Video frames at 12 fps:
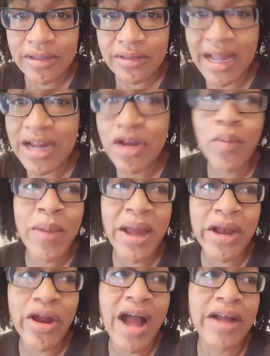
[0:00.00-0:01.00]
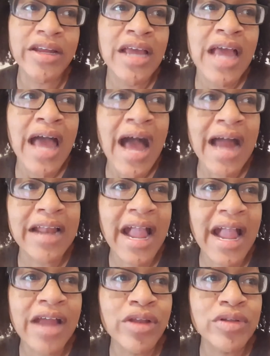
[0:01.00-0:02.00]
They know better how to
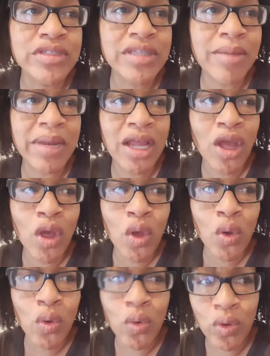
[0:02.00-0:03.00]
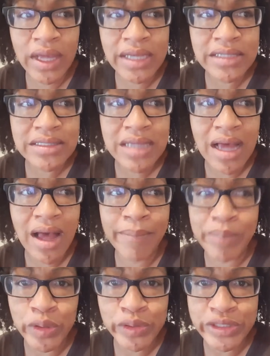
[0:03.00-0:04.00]
handle somebody who is
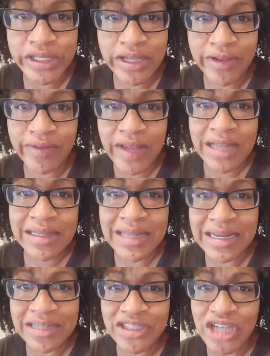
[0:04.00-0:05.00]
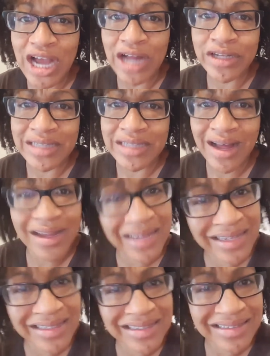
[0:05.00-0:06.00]
abusive than a child that's hugging.